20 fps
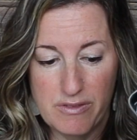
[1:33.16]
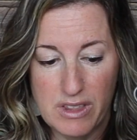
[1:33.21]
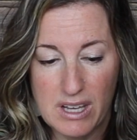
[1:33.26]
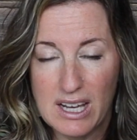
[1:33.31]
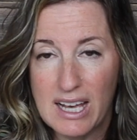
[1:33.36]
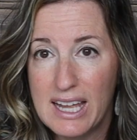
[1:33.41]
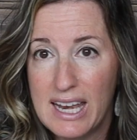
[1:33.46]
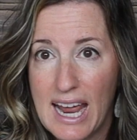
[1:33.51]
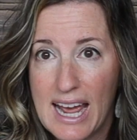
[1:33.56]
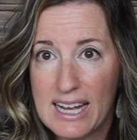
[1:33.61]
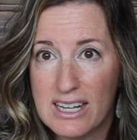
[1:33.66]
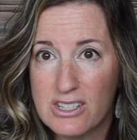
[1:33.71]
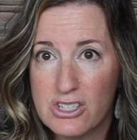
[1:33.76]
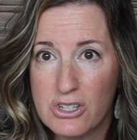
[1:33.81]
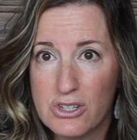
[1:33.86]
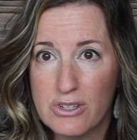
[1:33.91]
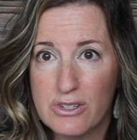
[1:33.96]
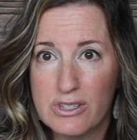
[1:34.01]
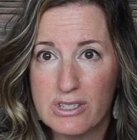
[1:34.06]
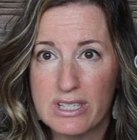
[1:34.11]
of the
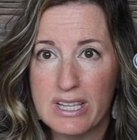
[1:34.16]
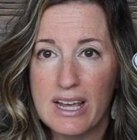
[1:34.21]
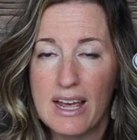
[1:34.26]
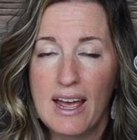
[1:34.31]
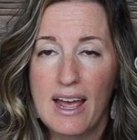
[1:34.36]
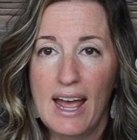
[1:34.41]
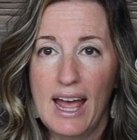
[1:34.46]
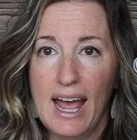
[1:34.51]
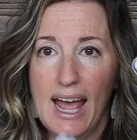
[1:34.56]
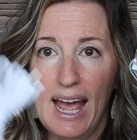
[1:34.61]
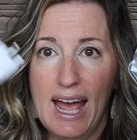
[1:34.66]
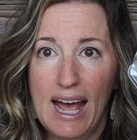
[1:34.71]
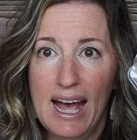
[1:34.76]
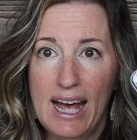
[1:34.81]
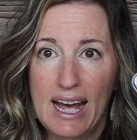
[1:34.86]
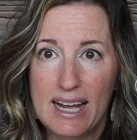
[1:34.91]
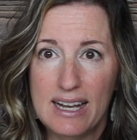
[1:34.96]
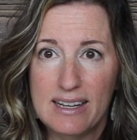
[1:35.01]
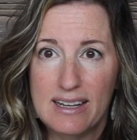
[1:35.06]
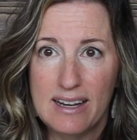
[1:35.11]
connectors.
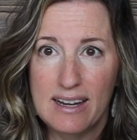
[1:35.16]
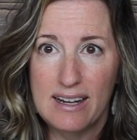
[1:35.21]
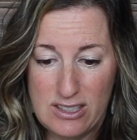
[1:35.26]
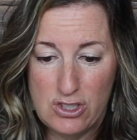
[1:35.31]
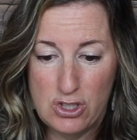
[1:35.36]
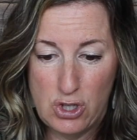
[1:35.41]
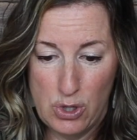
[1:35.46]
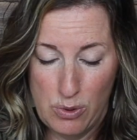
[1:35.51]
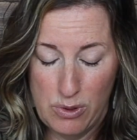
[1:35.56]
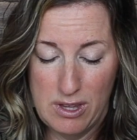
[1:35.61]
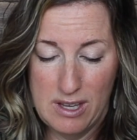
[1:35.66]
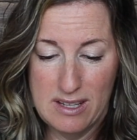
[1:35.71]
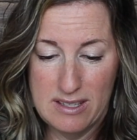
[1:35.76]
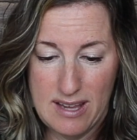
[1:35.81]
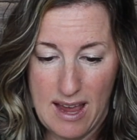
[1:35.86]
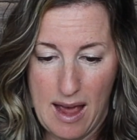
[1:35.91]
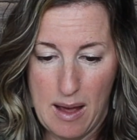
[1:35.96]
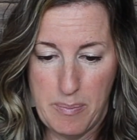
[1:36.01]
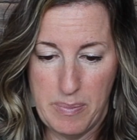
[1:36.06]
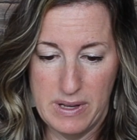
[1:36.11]
And two things
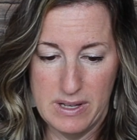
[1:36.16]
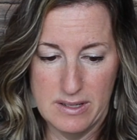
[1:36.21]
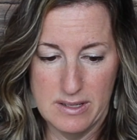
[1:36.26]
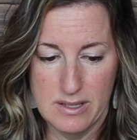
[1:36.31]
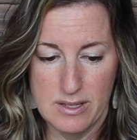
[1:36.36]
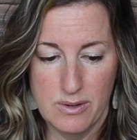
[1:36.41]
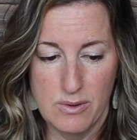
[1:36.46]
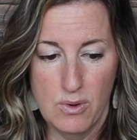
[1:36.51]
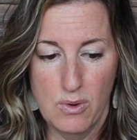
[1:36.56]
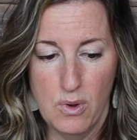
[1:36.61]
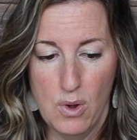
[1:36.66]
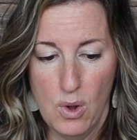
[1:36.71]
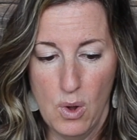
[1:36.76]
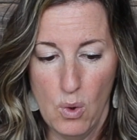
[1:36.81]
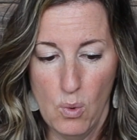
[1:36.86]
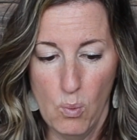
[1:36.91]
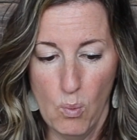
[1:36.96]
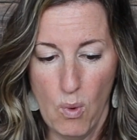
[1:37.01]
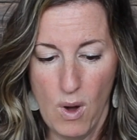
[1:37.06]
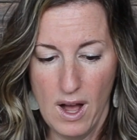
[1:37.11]
happened.
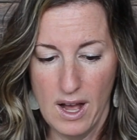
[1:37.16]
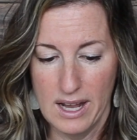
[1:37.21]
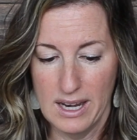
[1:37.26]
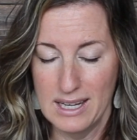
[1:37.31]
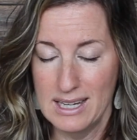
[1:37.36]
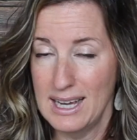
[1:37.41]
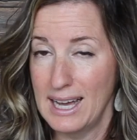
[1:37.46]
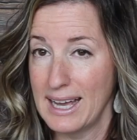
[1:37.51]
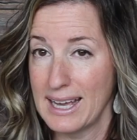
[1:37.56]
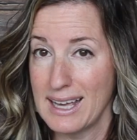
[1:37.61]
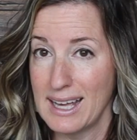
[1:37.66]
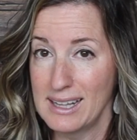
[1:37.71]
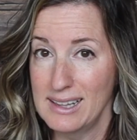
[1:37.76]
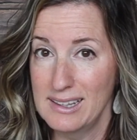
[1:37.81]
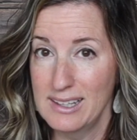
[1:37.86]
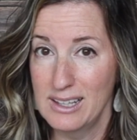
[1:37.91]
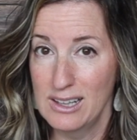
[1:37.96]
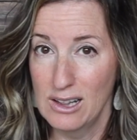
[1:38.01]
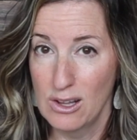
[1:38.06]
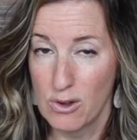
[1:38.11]
One, I got a
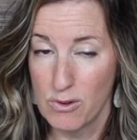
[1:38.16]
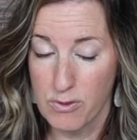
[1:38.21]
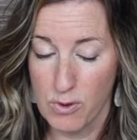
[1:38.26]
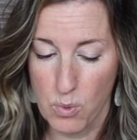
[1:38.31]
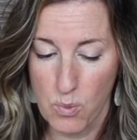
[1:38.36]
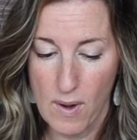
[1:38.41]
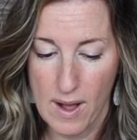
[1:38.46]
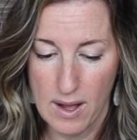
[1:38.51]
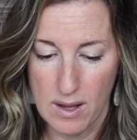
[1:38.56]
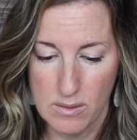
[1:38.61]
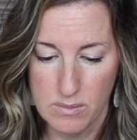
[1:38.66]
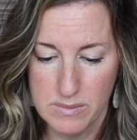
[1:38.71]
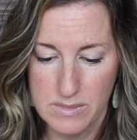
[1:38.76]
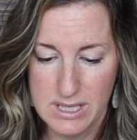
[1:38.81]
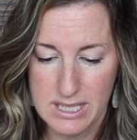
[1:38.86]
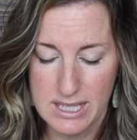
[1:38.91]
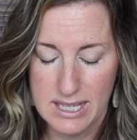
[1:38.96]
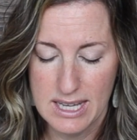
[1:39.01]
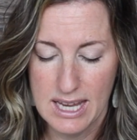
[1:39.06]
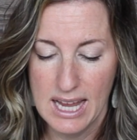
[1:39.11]
little
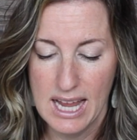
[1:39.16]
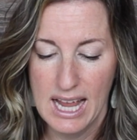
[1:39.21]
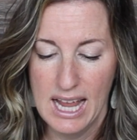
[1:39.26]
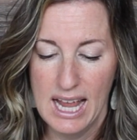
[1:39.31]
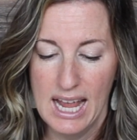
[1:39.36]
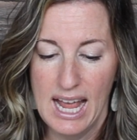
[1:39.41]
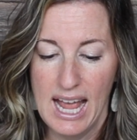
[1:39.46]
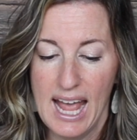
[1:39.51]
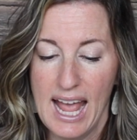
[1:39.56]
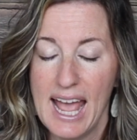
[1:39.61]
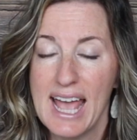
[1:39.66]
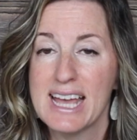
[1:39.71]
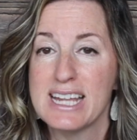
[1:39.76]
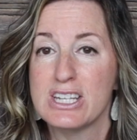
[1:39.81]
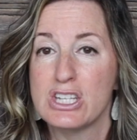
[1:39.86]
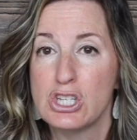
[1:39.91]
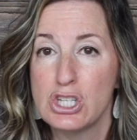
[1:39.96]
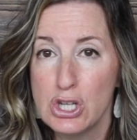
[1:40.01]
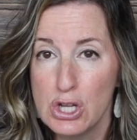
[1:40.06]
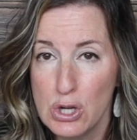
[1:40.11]
overwhelmed.
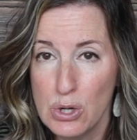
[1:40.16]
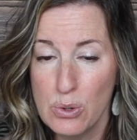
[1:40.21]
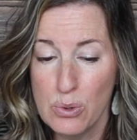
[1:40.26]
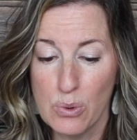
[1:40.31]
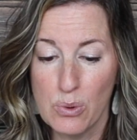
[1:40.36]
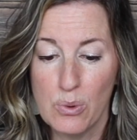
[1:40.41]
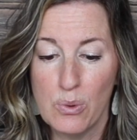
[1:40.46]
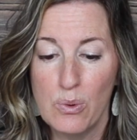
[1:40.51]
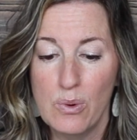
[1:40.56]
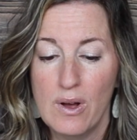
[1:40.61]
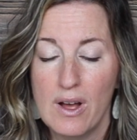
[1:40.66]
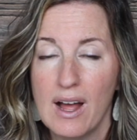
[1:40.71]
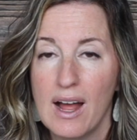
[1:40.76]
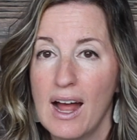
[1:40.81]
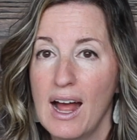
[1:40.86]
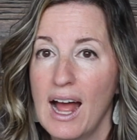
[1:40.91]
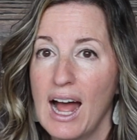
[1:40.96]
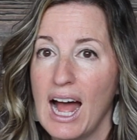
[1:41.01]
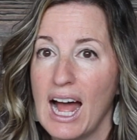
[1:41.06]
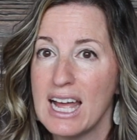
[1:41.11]
And two,
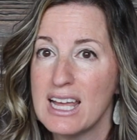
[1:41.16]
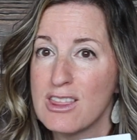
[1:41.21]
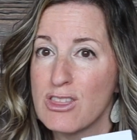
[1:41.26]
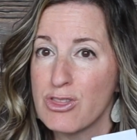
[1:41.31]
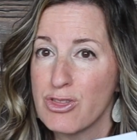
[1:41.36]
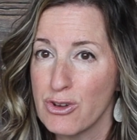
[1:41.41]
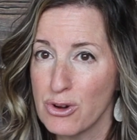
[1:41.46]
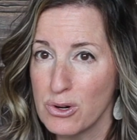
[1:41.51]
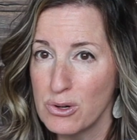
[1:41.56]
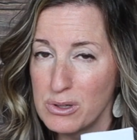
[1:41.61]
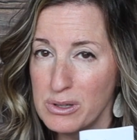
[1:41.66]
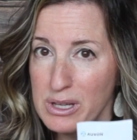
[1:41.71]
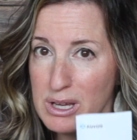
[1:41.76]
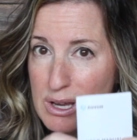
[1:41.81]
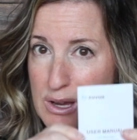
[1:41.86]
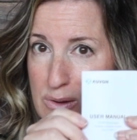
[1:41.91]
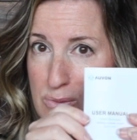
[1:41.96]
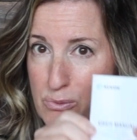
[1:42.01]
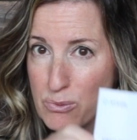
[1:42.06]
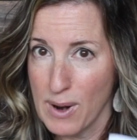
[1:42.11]
I
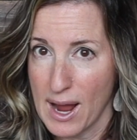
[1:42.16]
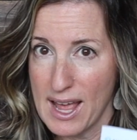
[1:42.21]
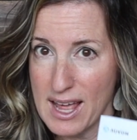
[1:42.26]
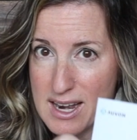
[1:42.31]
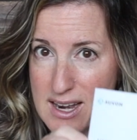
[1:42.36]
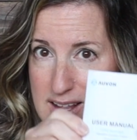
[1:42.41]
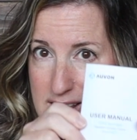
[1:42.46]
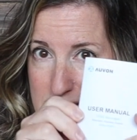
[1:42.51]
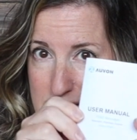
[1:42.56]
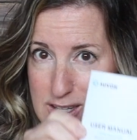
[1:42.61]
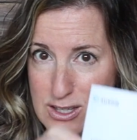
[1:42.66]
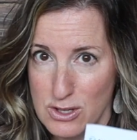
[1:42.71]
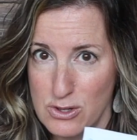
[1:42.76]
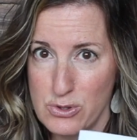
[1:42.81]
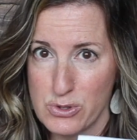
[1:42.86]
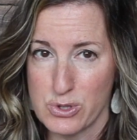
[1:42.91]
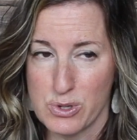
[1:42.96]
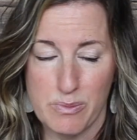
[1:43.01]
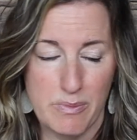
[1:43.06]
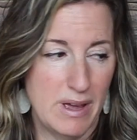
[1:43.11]
thoroughly read the
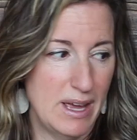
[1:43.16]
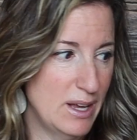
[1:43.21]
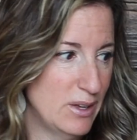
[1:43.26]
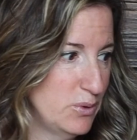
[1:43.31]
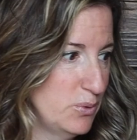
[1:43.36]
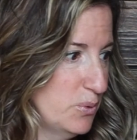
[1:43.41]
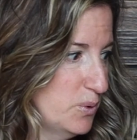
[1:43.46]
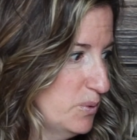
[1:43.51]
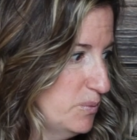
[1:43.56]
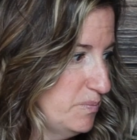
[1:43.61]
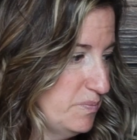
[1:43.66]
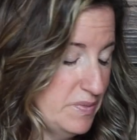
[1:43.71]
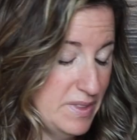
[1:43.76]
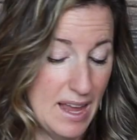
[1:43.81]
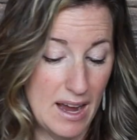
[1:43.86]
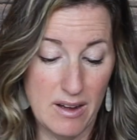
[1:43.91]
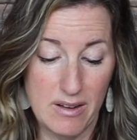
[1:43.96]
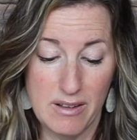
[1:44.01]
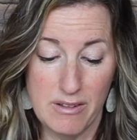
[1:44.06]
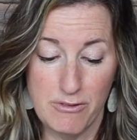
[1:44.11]
user manual.
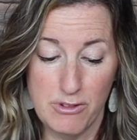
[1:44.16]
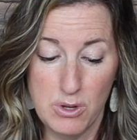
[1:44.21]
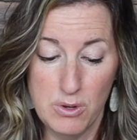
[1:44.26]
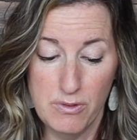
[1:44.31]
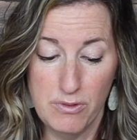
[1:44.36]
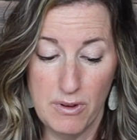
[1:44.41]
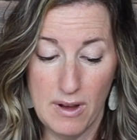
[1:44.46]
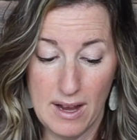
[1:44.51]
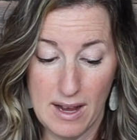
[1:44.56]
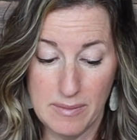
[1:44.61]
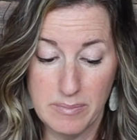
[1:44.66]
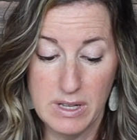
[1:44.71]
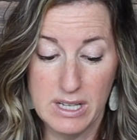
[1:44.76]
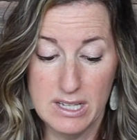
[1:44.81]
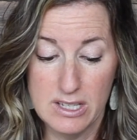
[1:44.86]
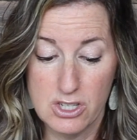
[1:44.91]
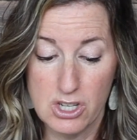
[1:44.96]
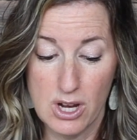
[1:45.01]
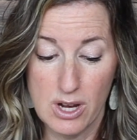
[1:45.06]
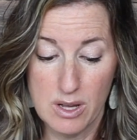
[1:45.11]
Now, I'm going
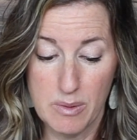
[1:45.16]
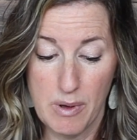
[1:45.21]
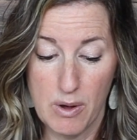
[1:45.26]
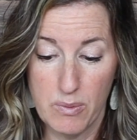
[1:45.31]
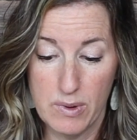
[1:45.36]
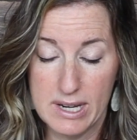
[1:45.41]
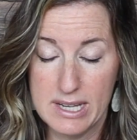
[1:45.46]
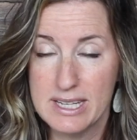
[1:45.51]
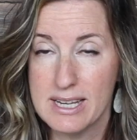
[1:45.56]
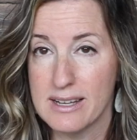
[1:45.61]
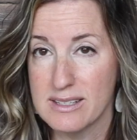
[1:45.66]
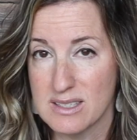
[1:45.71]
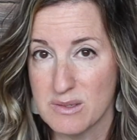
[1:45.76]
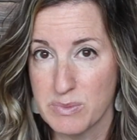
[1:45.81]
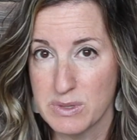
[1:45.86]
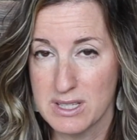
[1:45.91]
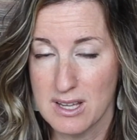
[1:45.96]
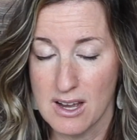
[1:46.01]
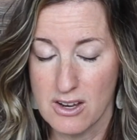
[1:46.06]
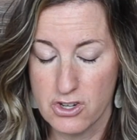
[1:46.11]
to talk about what a TENS
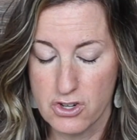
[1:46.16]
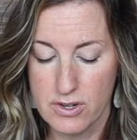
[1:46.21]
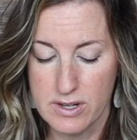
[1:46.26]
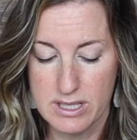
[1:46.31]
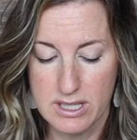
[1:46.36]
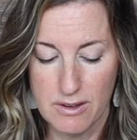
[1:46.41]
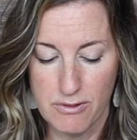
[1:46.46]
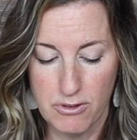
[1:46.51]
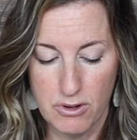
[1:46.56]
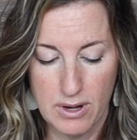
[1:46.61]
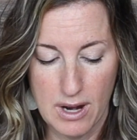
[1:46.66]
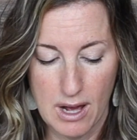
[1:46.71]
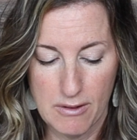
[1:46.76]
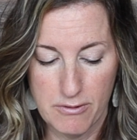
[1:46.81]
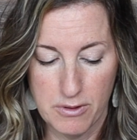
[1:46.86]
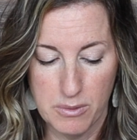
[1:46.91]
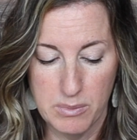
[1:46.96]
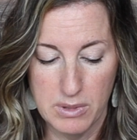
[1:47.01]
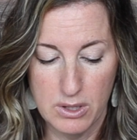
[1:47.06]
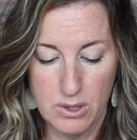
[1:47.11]
massager is if you're
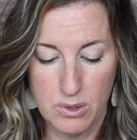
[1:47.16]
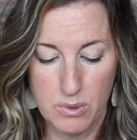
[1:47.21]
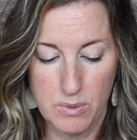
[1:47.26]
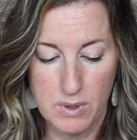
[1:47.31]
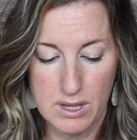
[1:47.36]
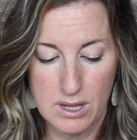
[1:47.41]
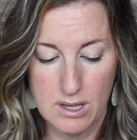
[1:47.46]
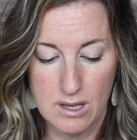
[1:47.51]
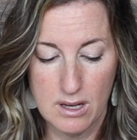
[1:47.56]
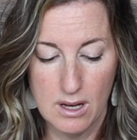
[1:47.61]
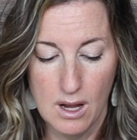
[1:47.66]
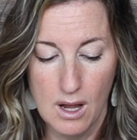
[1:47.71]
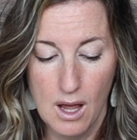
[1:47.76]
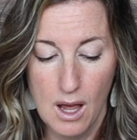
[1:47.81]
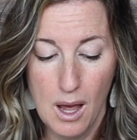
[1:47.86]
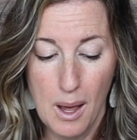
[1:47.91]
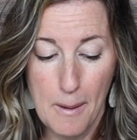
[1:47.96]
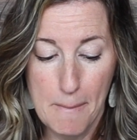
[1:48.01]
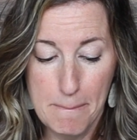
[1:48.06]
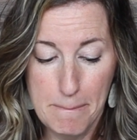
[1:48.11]
not familiar with it,
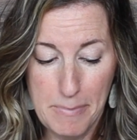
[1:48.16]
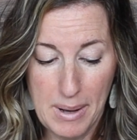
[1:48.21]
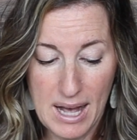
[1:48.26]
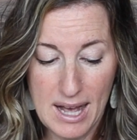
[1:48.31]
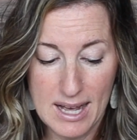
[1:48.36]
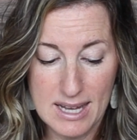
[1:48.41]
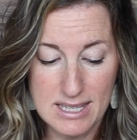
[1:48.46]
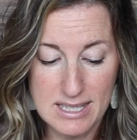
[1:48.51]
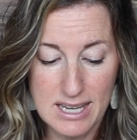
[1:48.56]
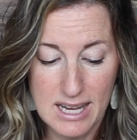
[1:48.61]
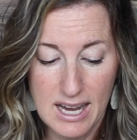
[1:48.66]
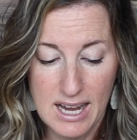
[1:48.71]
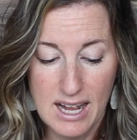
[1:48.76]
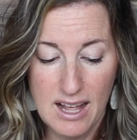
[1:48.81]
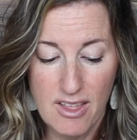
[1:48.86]
but